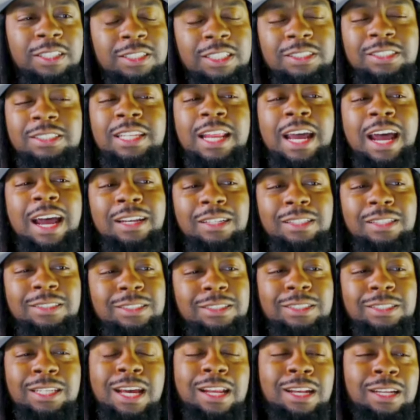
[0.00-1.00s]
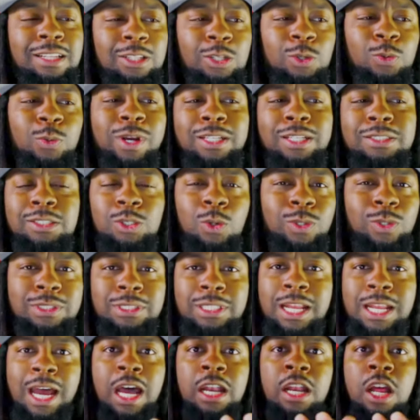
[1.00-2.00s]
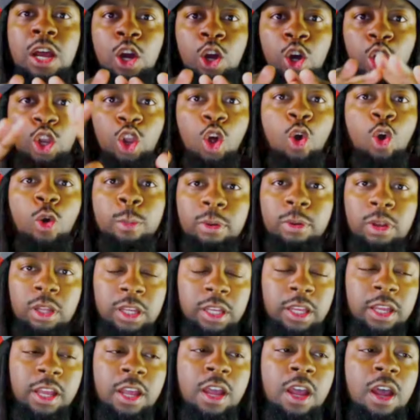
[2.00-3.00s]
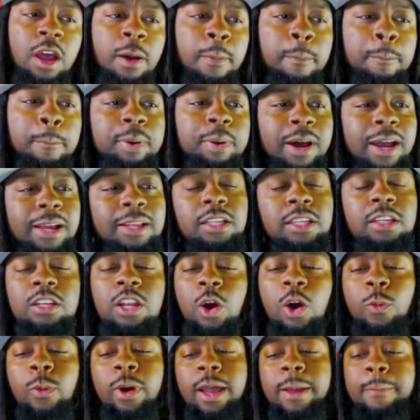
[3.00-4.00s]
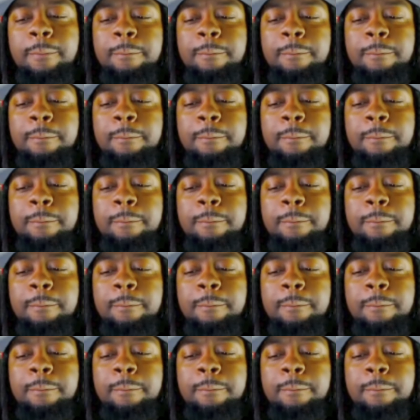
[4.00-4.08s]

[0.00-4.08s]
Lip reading: It's not, because it's not in the U.S., so it's not globally. But you know what?